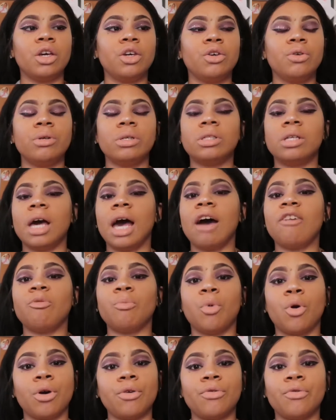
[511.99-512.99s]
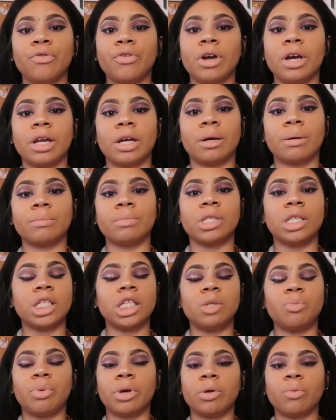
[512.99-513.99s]
You have more freedom to
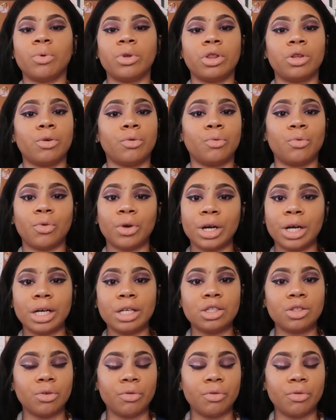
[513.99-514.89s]
spend with your friends,